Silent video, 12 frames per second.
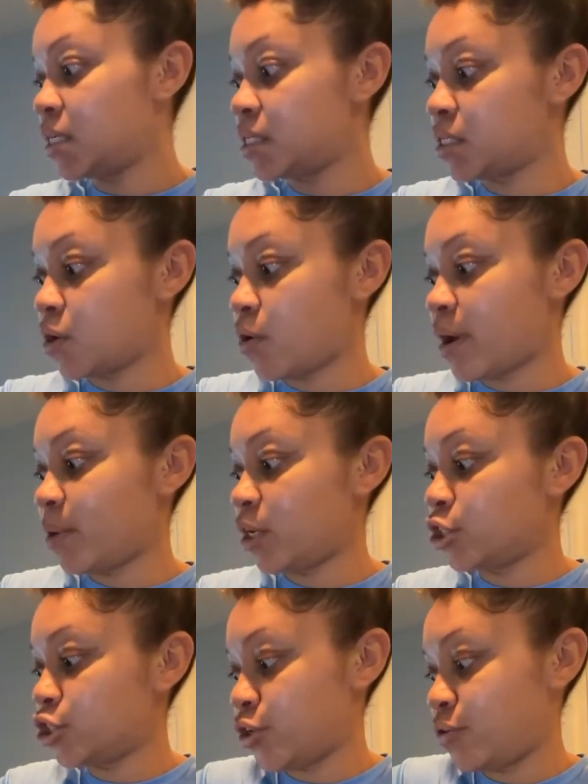So I'm going
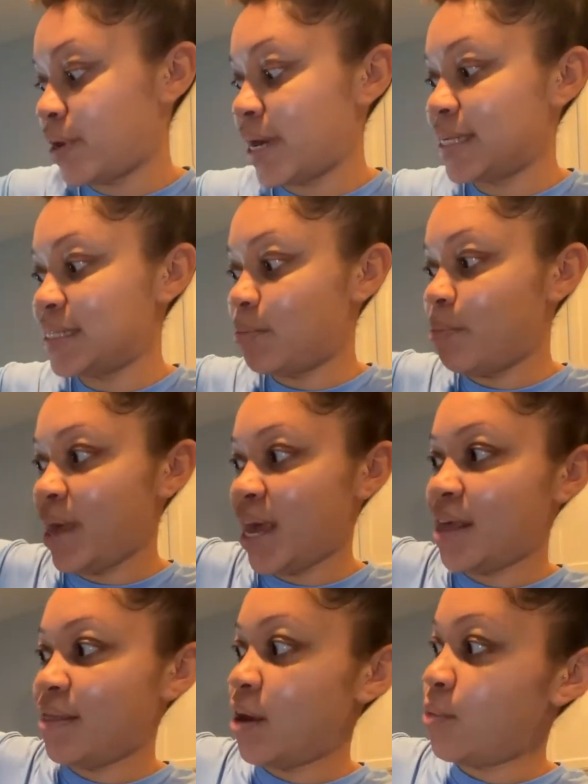to show you guys the
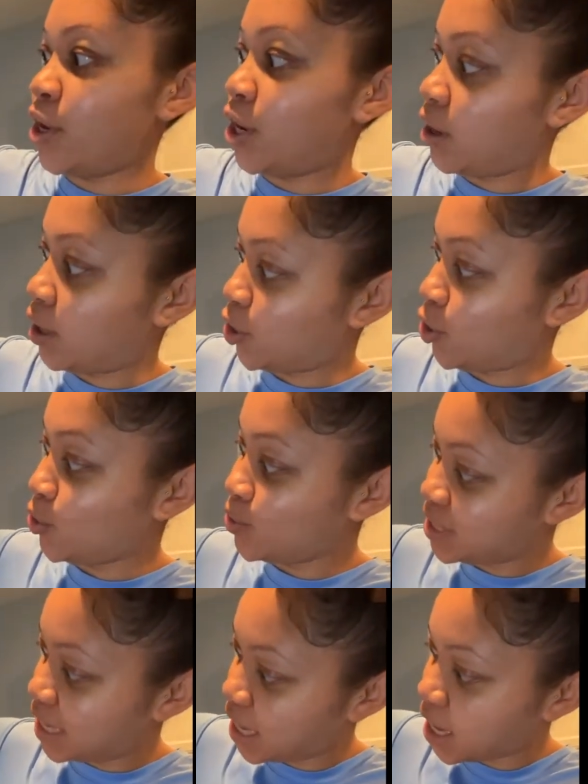paint that we are
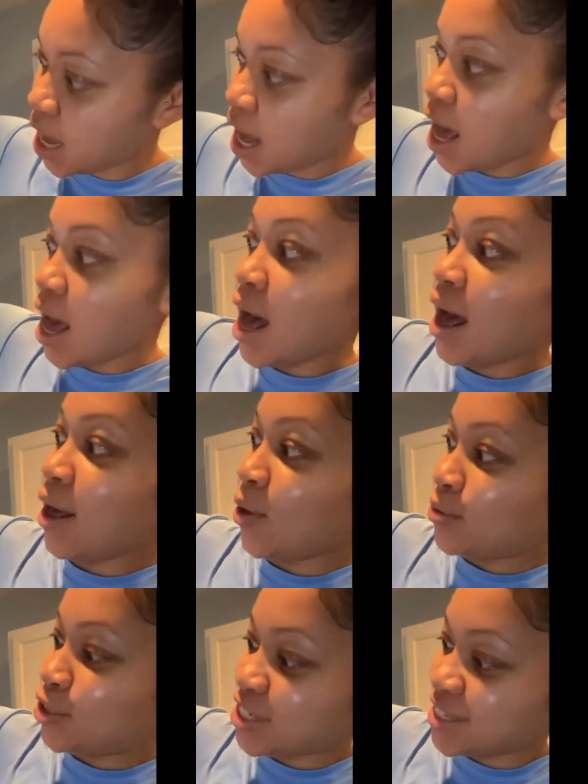using.
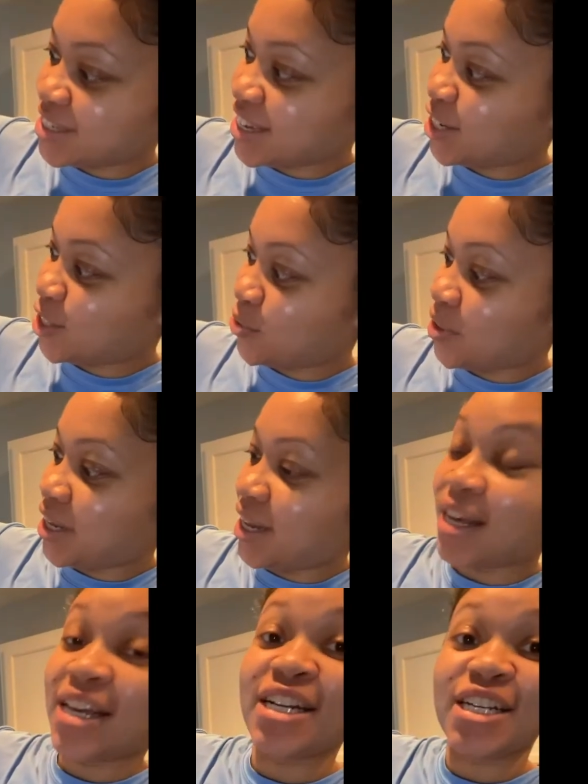Oh, Jesus, I just
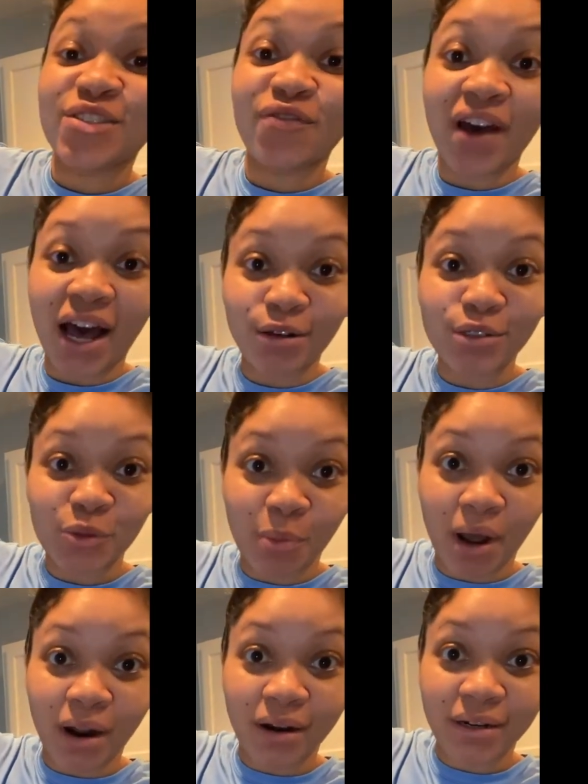realized. It is
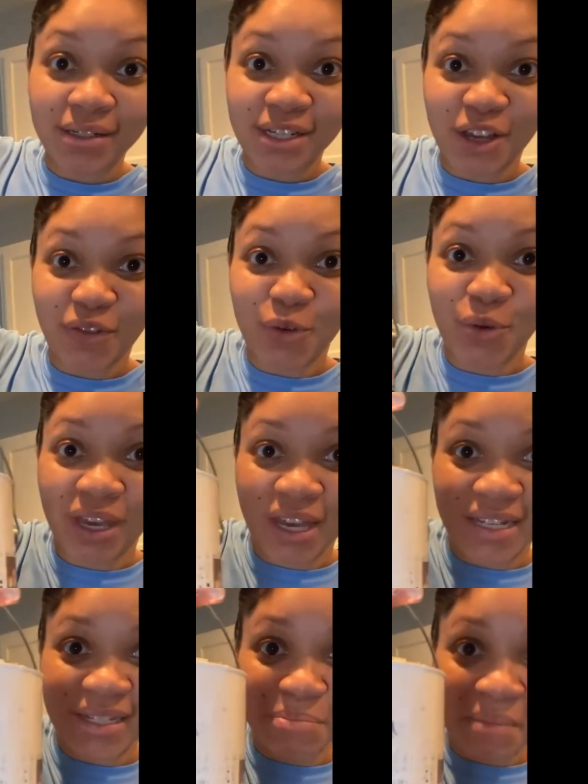Valspar, if you
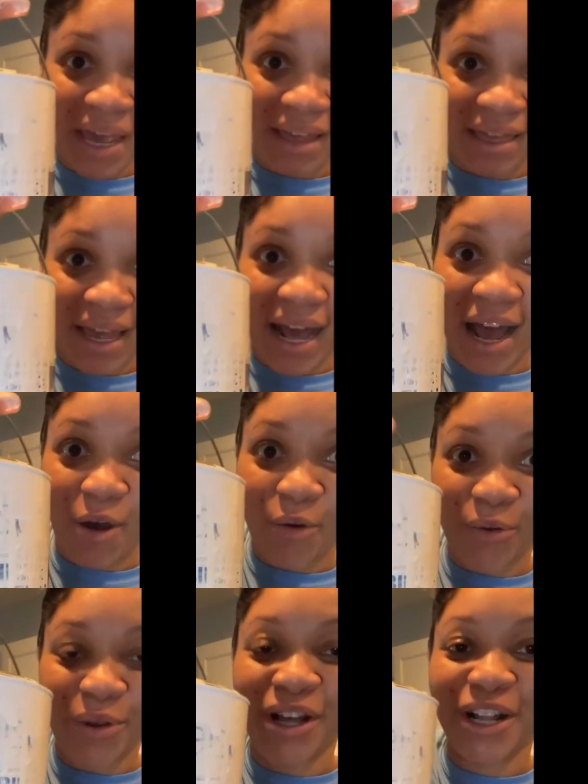can make that
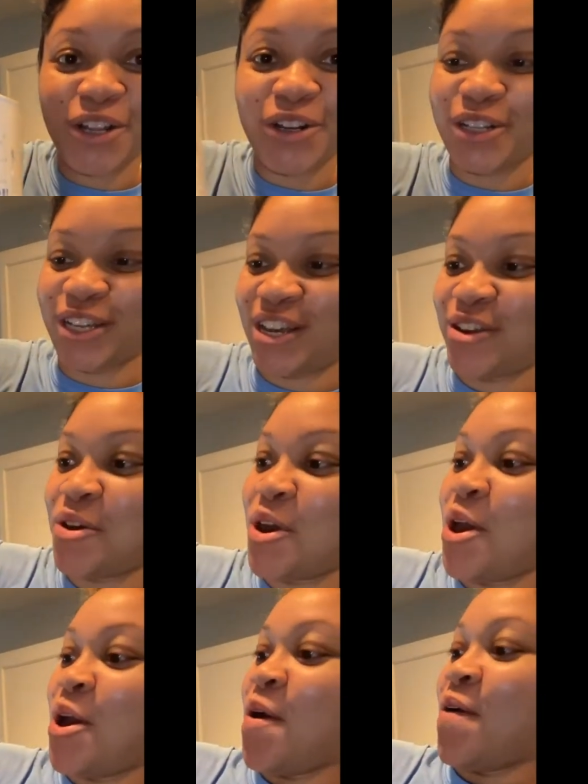out clearly.
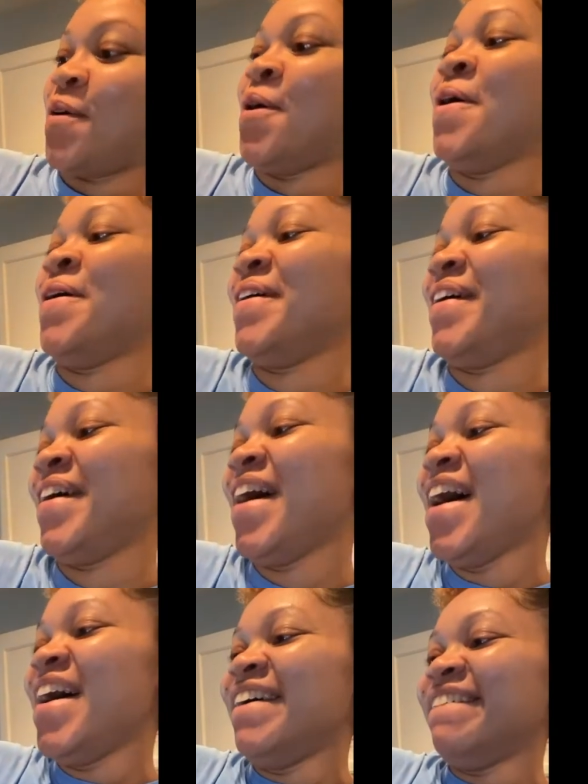
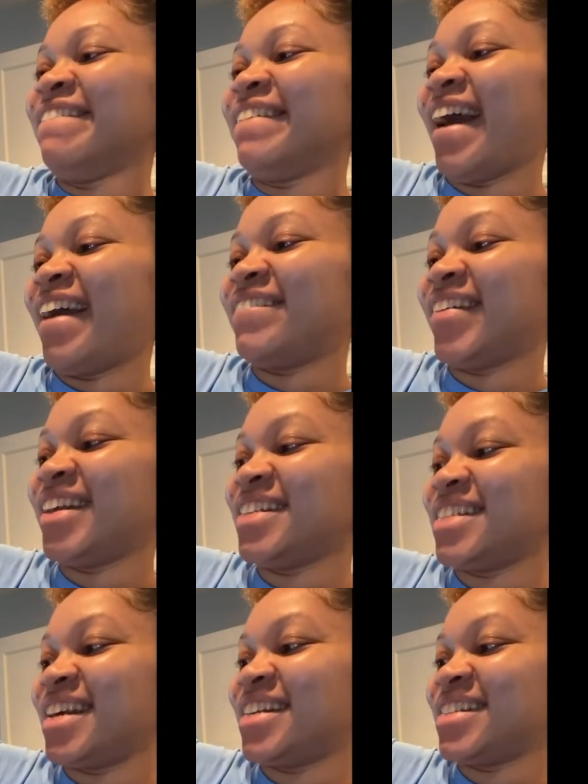Right, but it
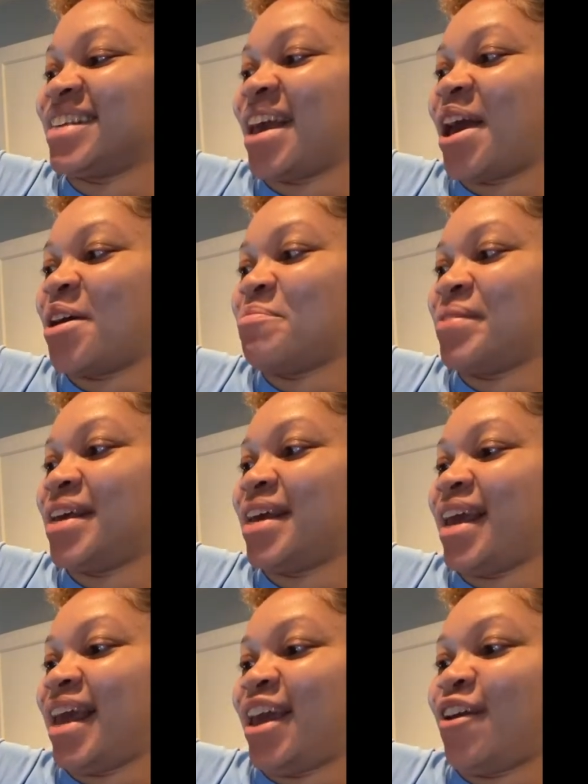says
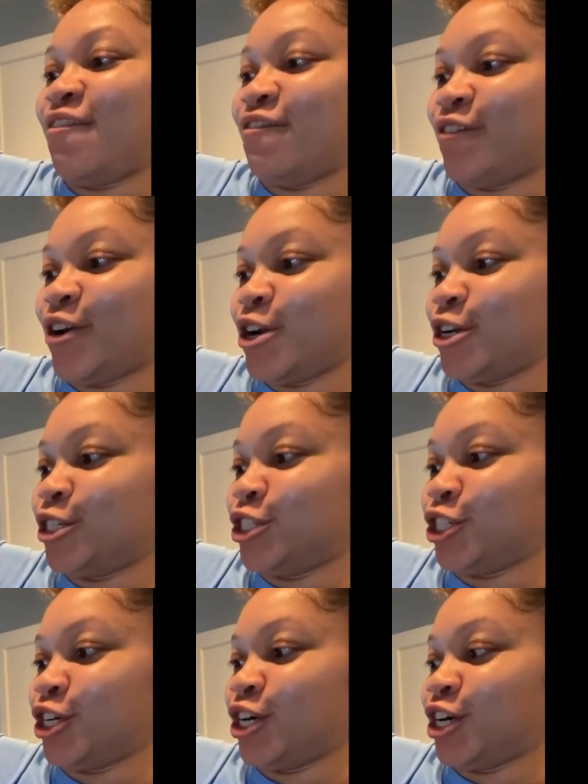cabinet and
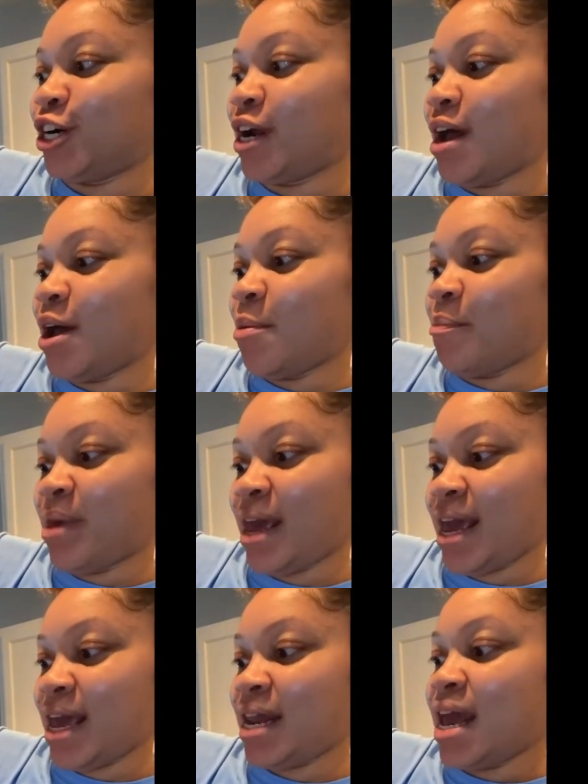furniture
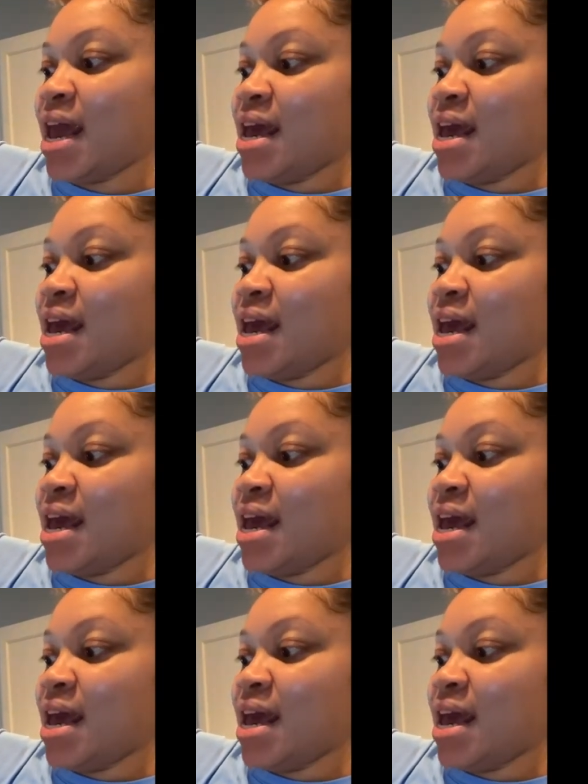paint.